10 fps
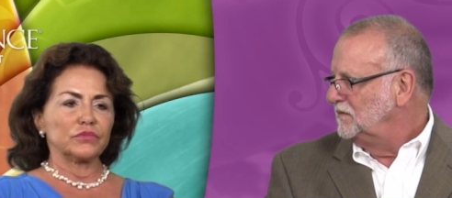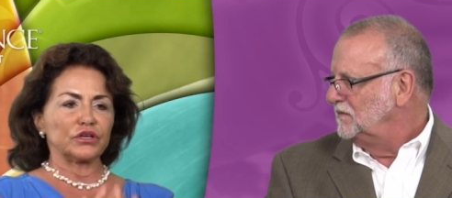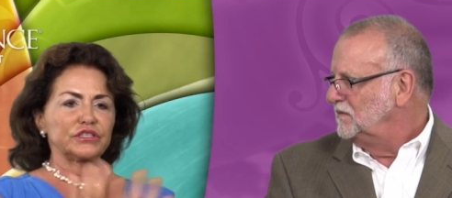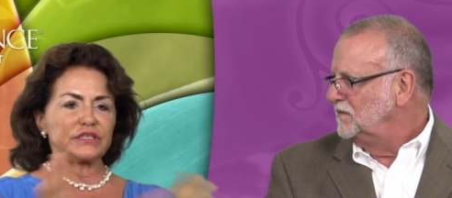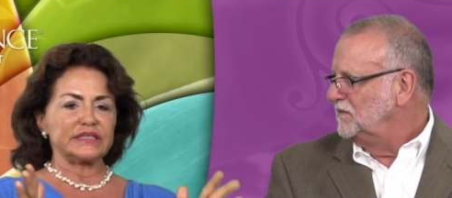
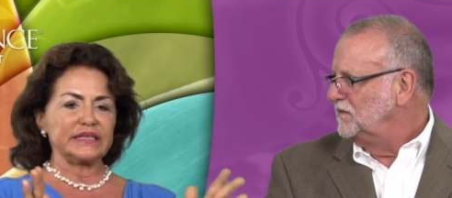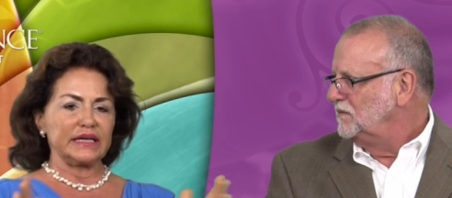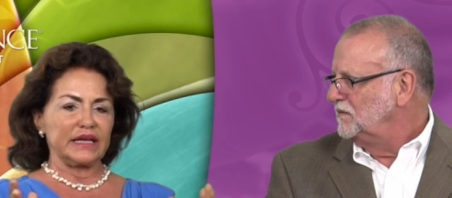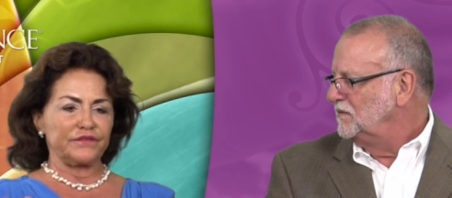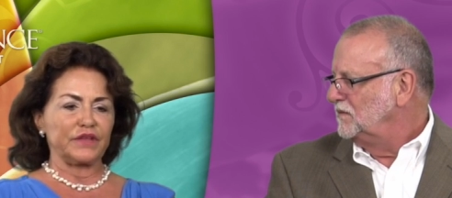Speaker 1: look to
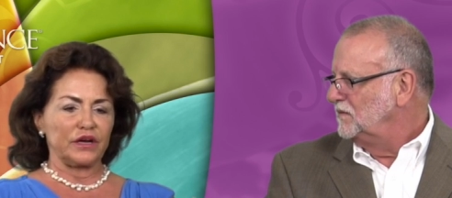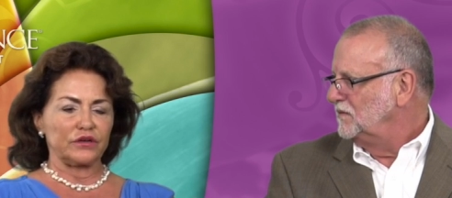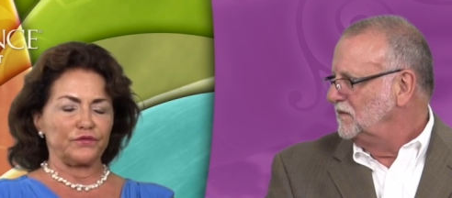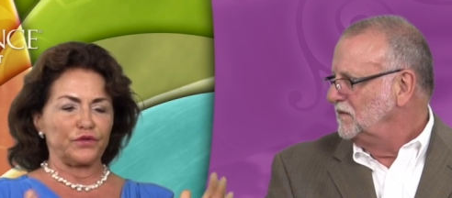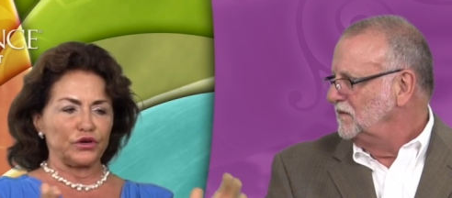see if
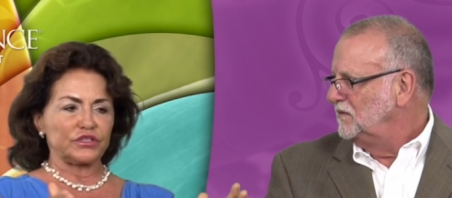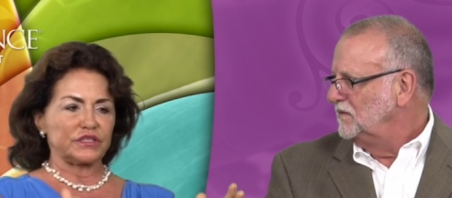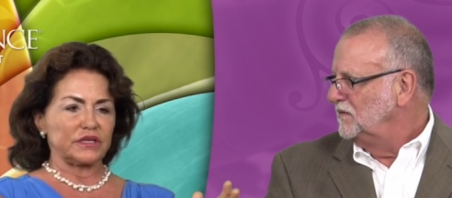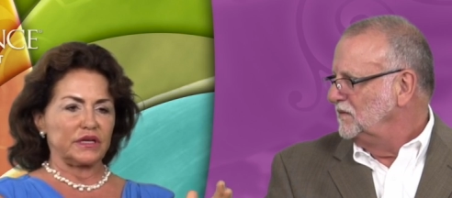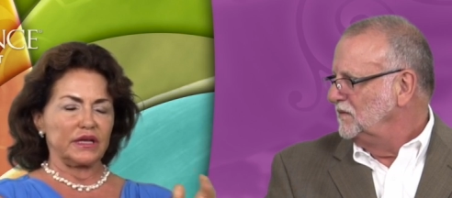they're
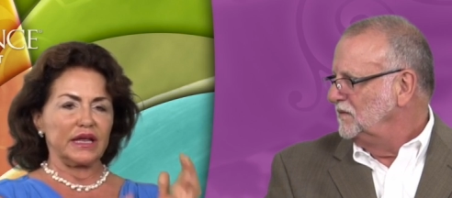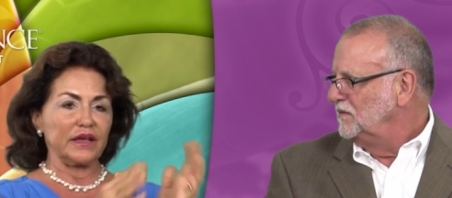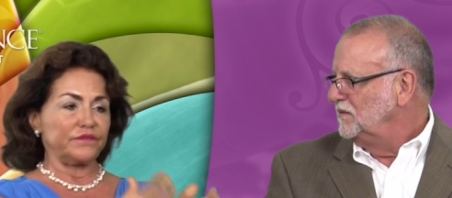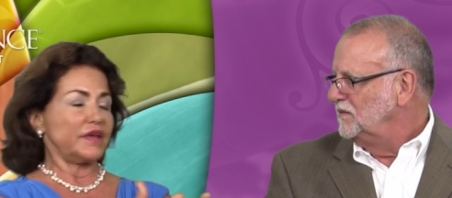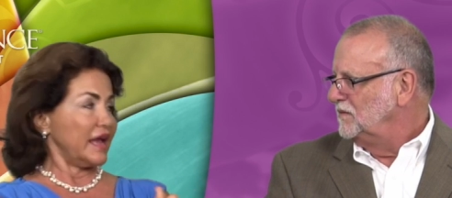first
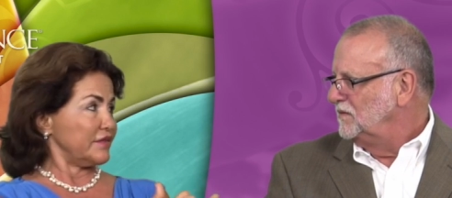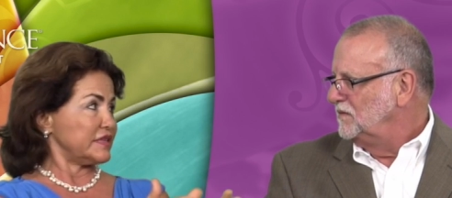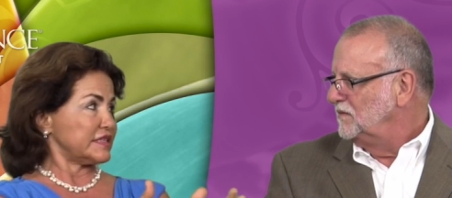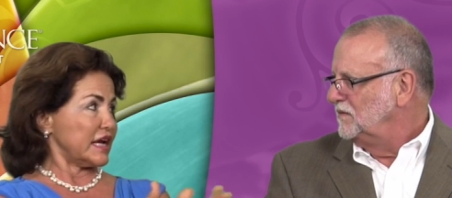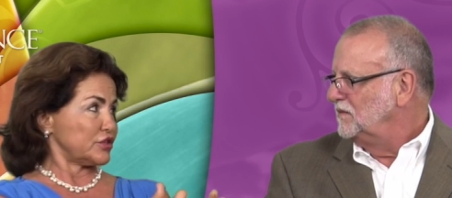if they have
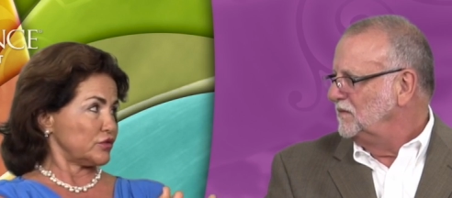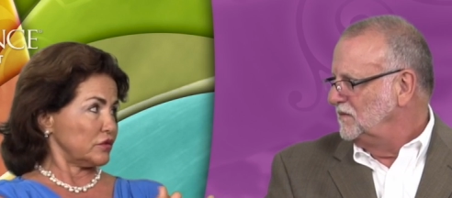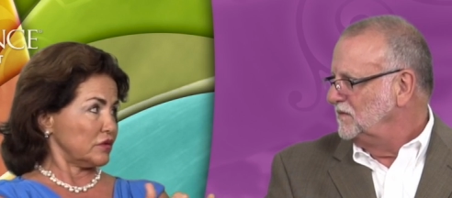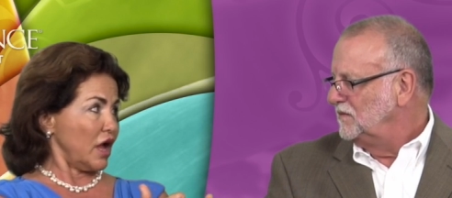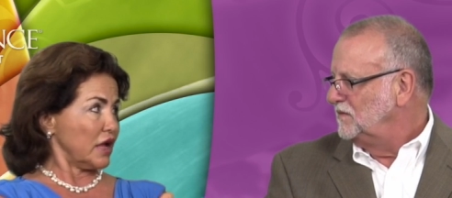
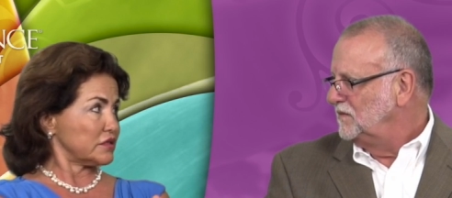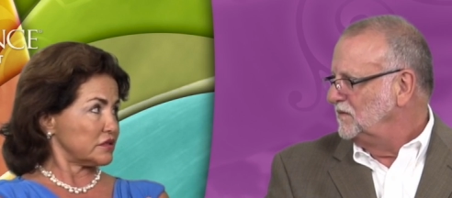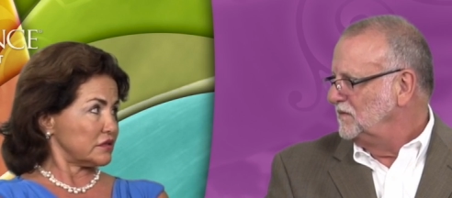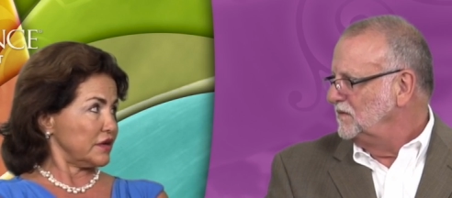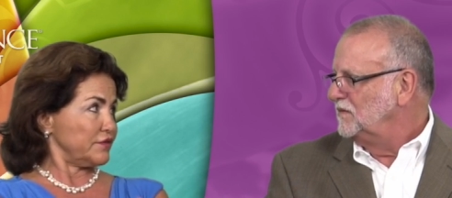testosterone
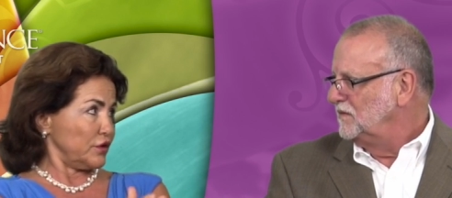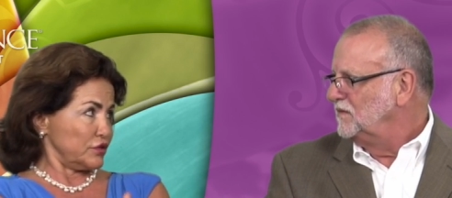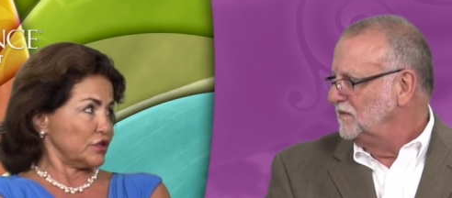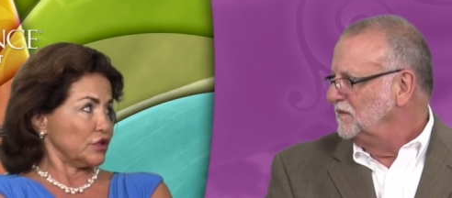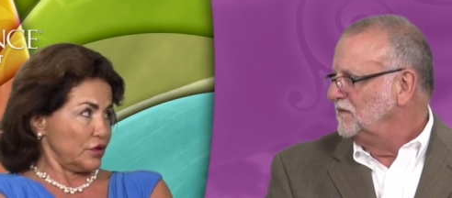loss, if there
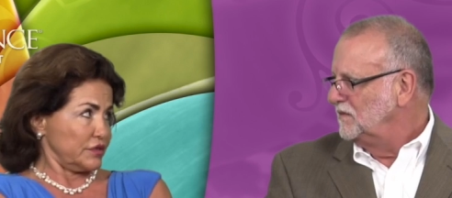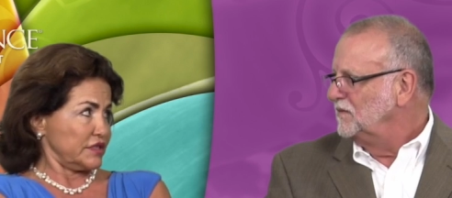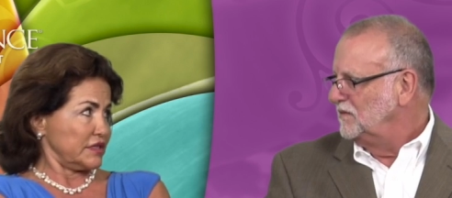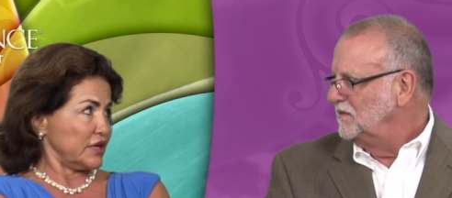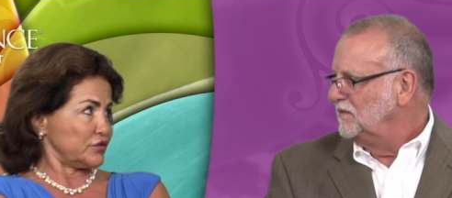is a low
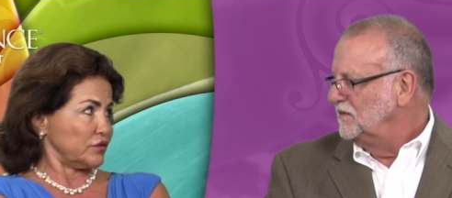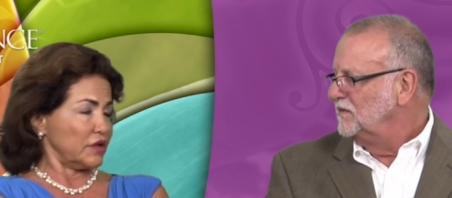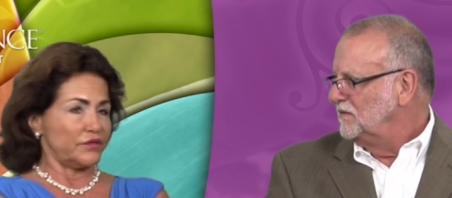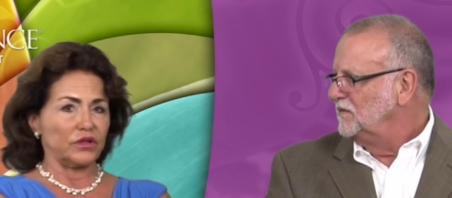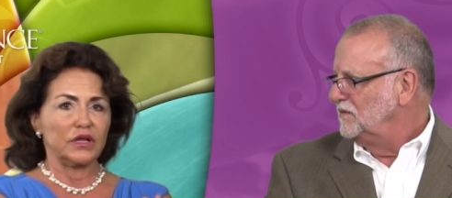testosterone
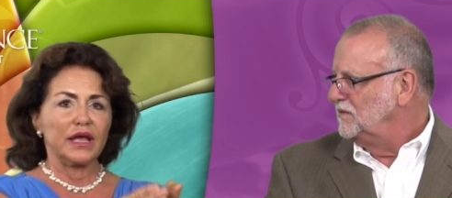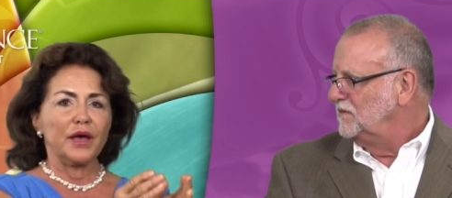level.